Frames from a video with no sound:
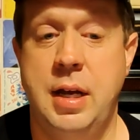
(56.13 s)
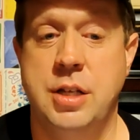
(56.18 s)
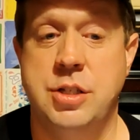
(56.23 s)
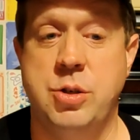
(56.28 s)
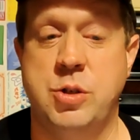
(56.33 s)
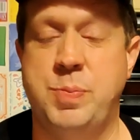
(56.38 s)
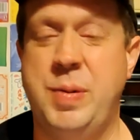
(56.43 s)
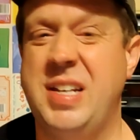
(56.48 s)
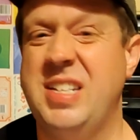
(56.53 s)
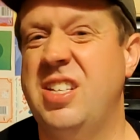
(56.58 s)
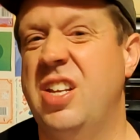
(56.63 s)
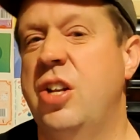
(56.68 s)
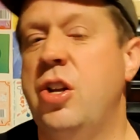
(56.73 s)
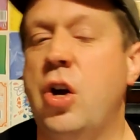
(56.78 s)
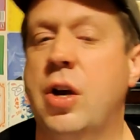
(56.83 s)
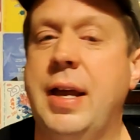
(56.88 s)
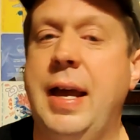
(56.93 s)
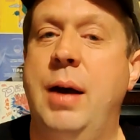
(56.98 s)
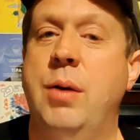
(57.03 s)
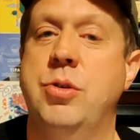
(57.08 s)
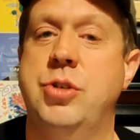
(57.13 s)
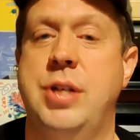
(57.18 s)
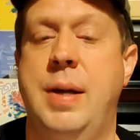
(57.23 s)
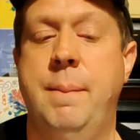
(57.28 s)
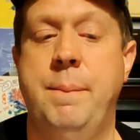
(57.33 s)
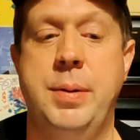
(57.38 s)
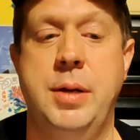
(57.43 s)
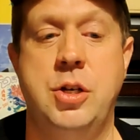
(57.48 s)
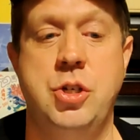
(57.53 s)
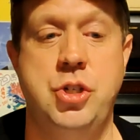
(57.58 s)
So it's basically a knockout
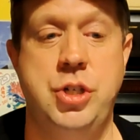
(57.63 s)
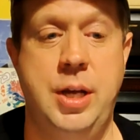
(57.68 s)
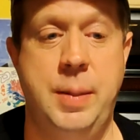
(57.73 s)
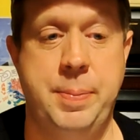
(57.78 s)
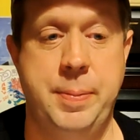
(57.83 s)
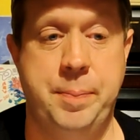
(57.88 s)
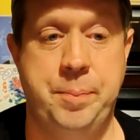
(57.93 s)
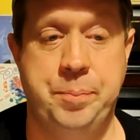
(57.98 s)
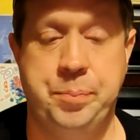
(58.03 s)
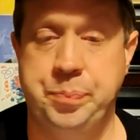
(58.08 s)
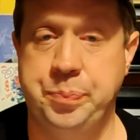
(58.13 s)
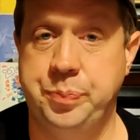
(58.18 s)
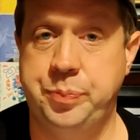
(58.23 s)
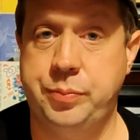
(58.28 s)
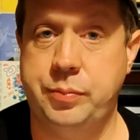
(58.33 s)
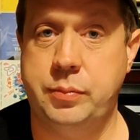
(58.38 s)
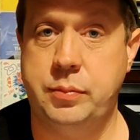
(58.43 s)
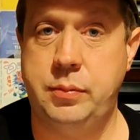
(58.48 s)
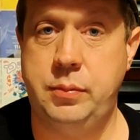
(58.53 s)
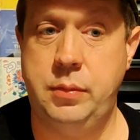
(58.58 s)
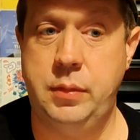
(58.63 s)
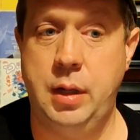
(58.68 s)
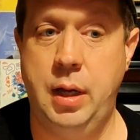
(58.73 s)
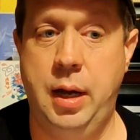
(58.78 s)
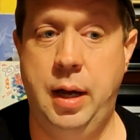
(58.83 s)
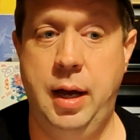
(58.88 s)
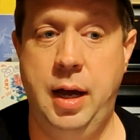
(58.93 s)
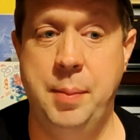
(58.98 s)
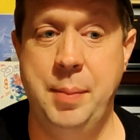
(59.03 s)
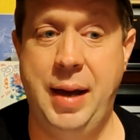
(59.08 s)
championship,
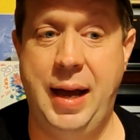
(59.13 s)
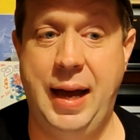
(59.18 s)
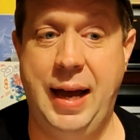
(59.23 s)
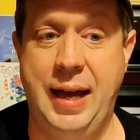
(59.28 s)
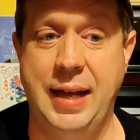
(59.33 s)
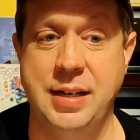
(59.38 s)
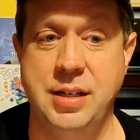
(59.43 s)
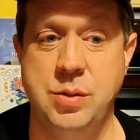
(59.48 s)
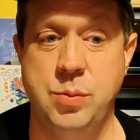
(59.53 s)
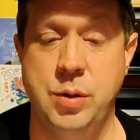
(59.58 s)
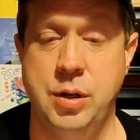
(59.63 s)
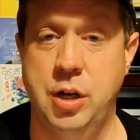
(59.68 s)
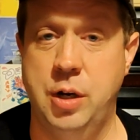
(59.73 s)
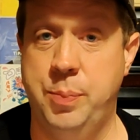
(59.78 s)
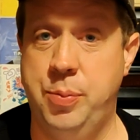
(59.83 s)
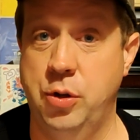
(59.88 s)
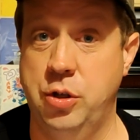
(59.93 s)
and we're going to